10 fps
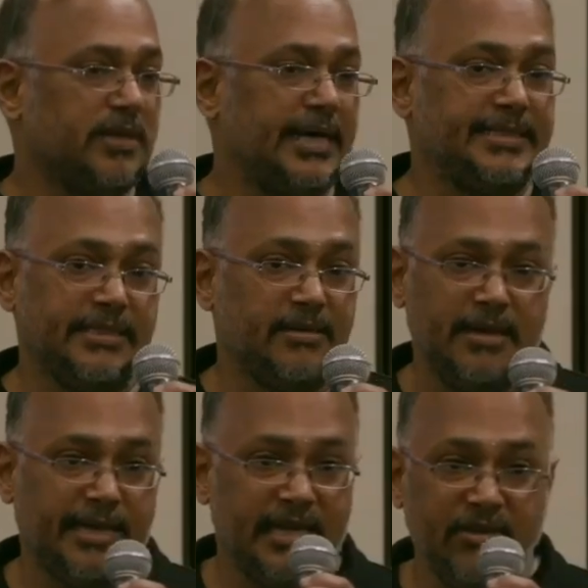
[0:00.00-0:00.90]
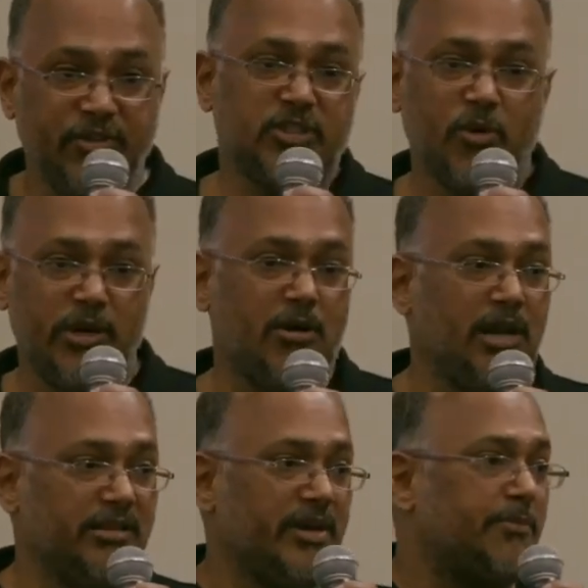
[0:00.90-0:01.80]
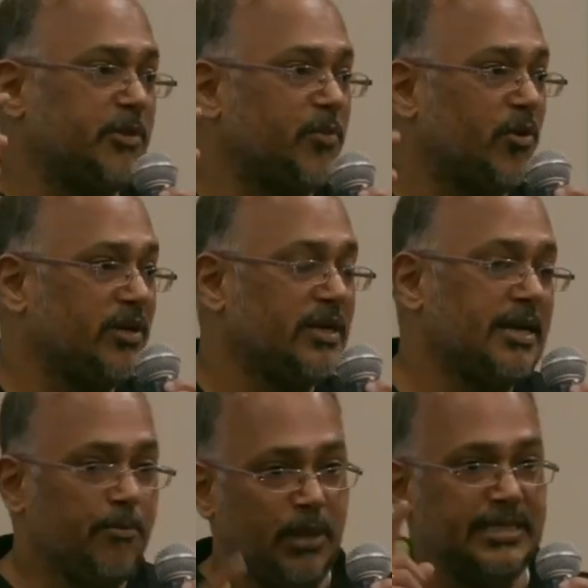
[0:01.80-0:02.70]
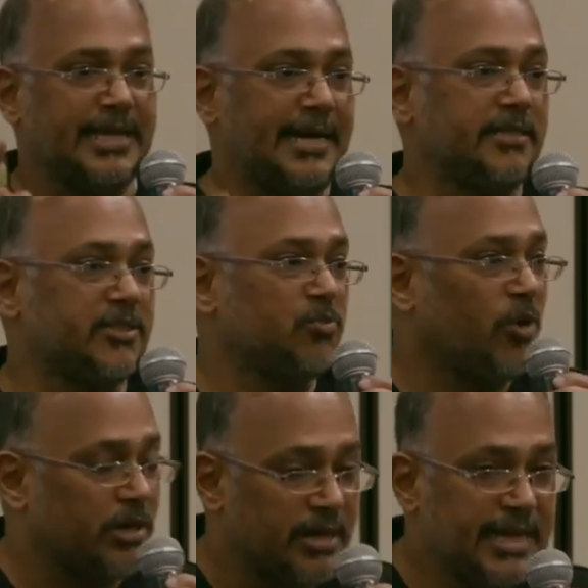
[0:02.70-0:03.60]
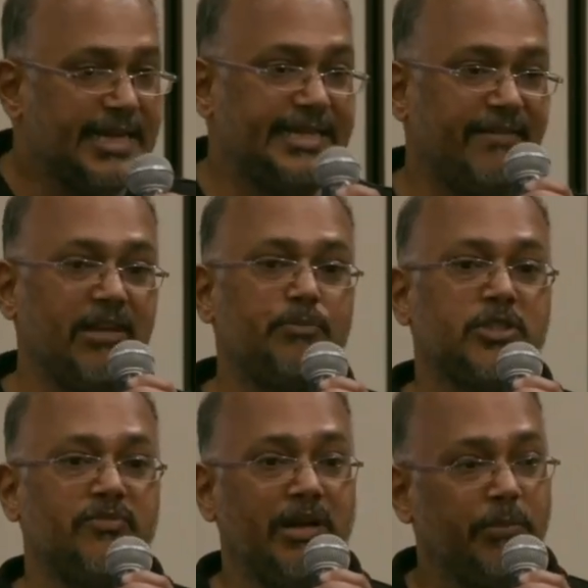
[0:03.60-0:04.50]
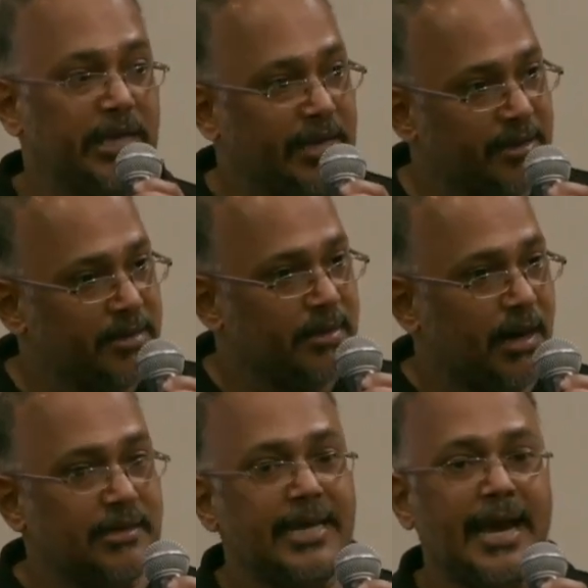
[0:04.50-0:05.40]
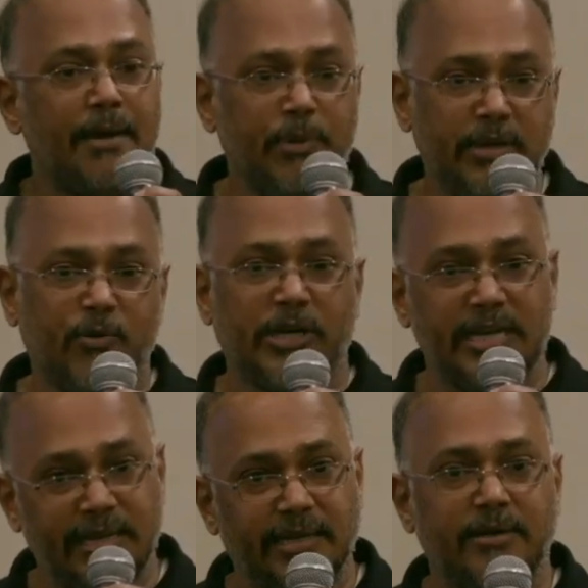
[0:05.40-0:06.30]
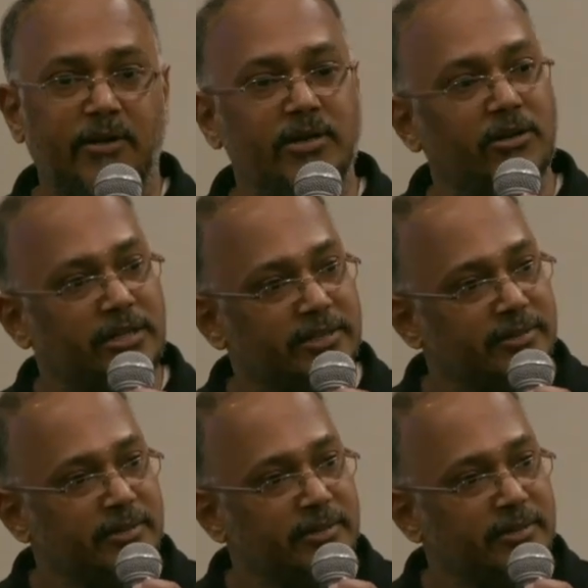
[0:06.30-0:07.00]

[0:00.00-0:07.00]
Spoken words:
I said, like, if it's going all the way up to board, please add this. What? Developers' well-being. Are they happy working here or not?